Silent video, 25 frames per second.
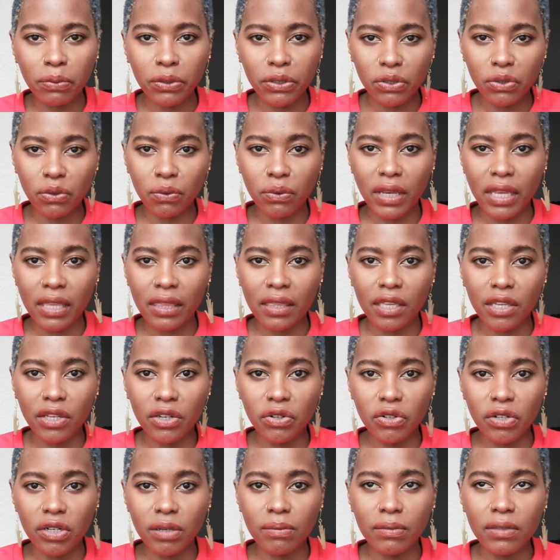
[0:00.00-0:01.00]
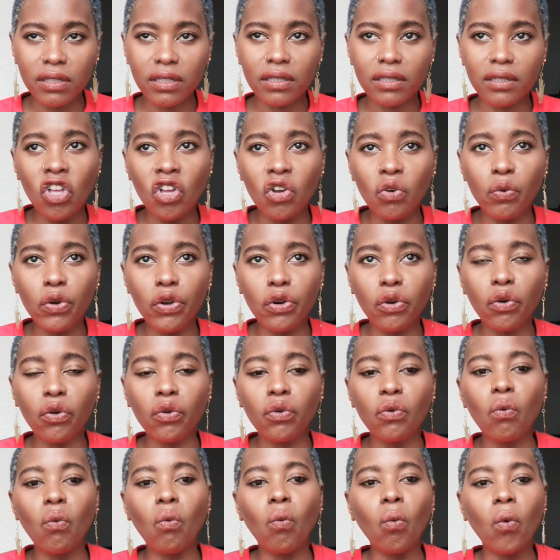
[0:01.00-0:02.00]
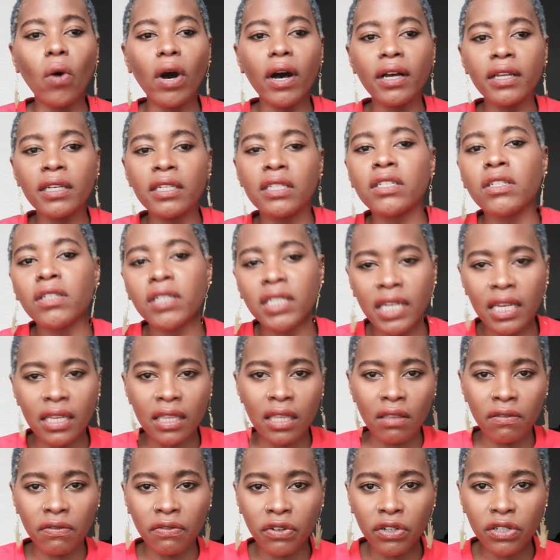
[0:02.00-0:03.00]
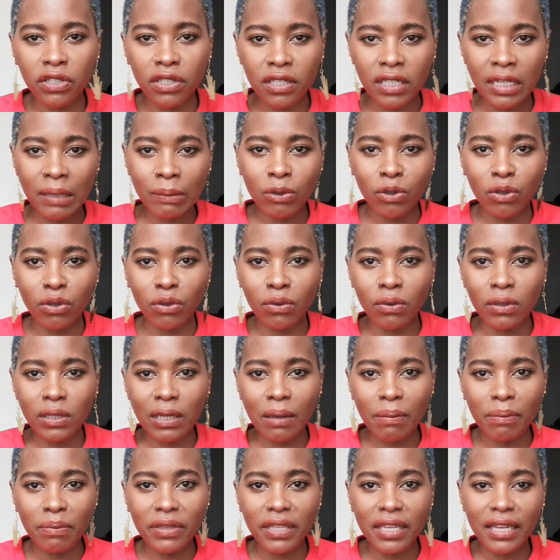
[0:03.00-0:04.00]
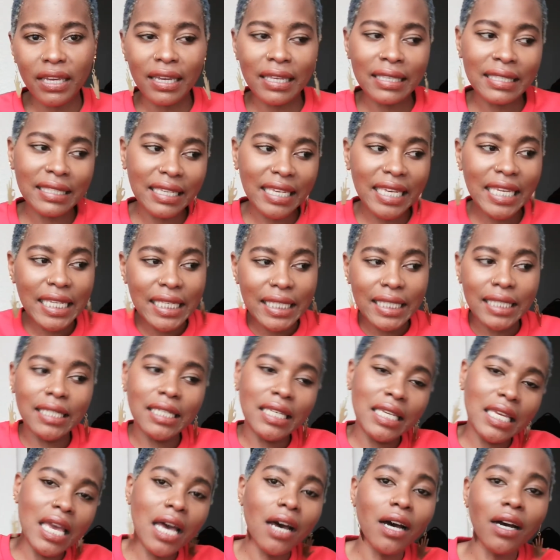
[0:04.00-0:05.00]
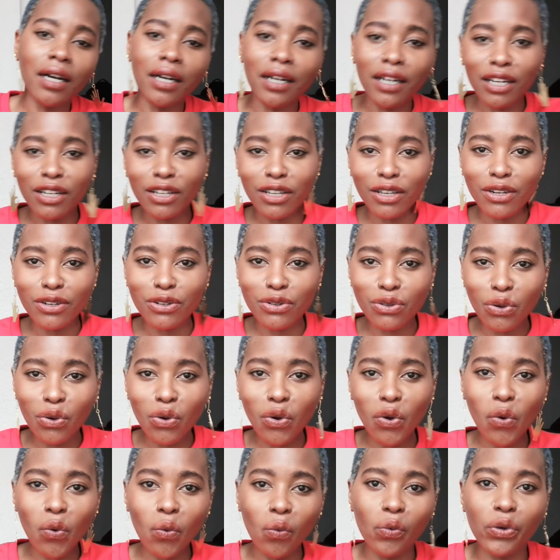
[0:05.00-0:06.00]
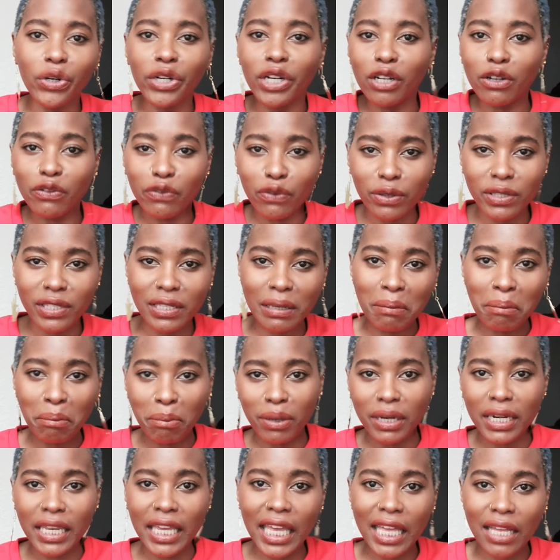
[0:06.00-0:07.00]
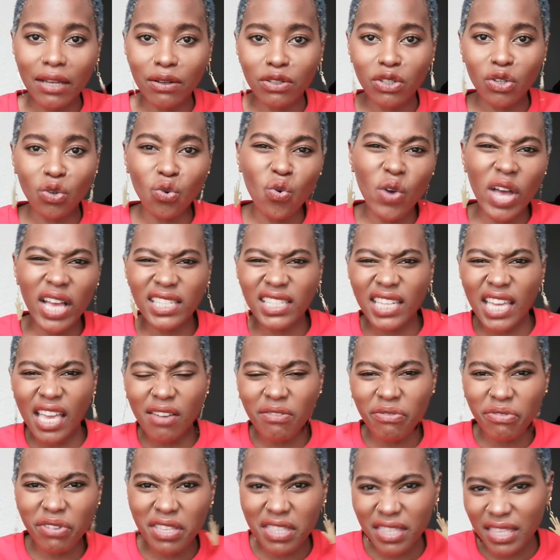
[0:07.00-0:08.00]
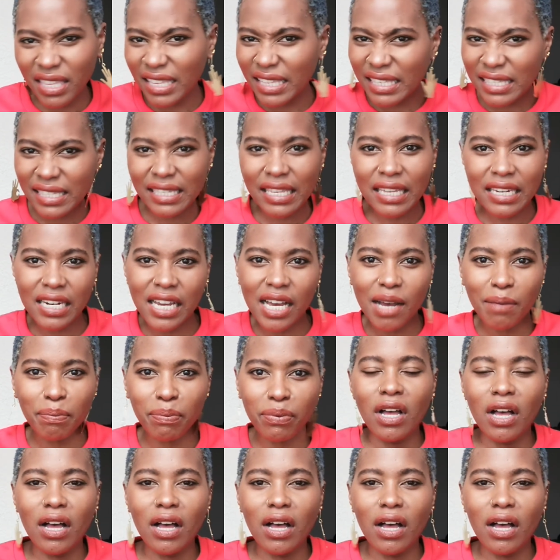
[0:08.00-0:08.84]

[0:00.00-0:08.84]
pursuing their dreams. We don't want to take the first step to do something. It's easier to go work for somebody else who has everything set up,